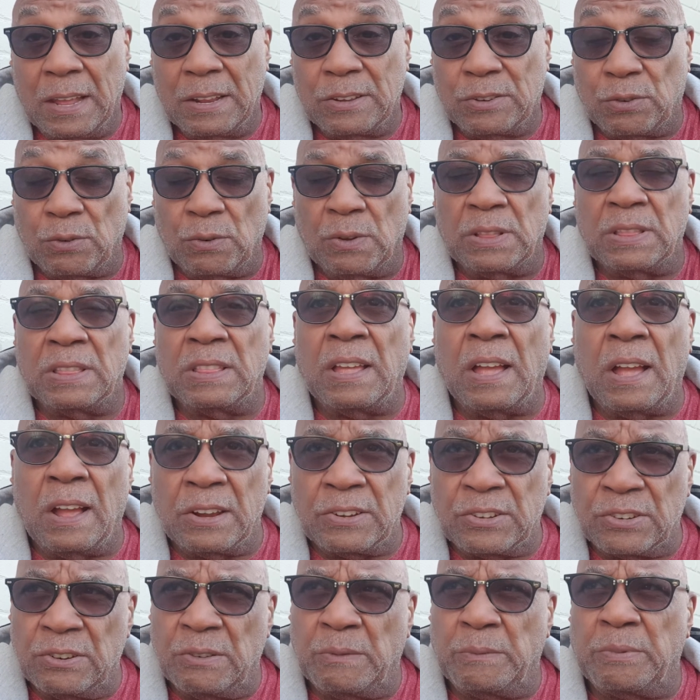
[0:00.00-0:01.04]
to a
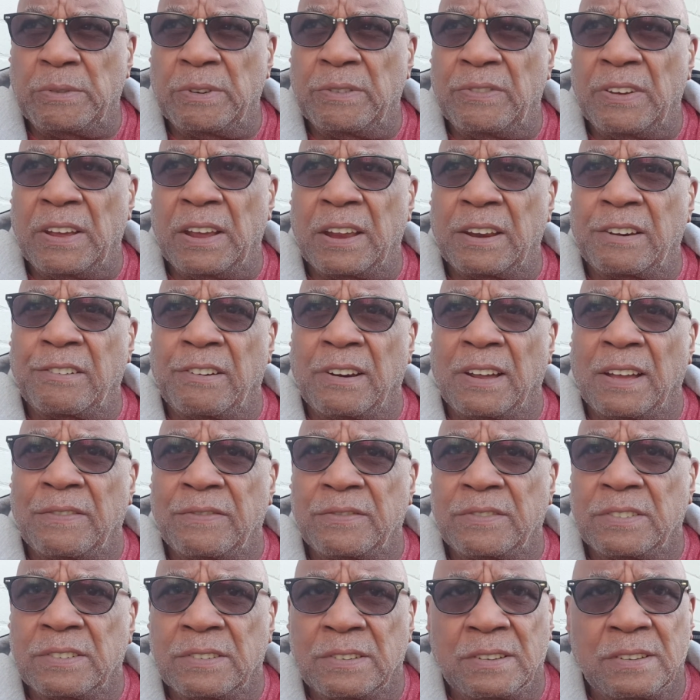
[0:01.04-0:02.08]
large number of
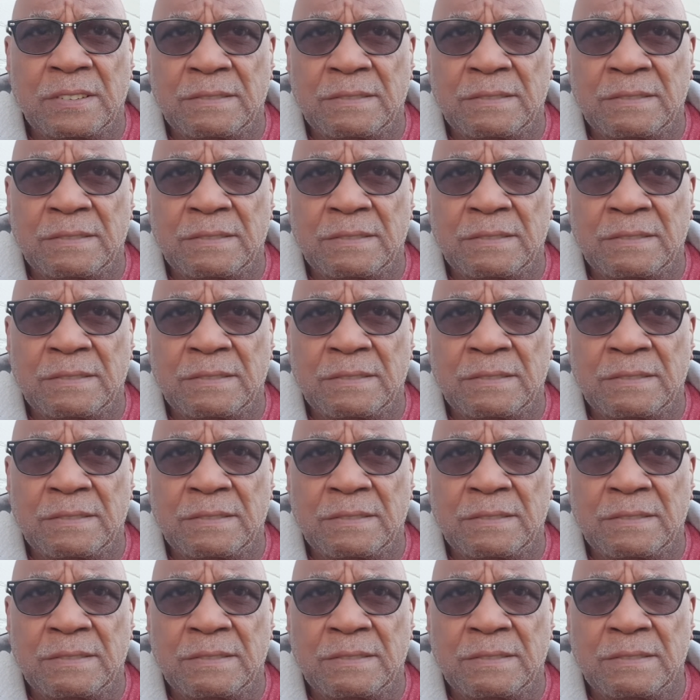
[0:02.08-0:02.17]
aircraft.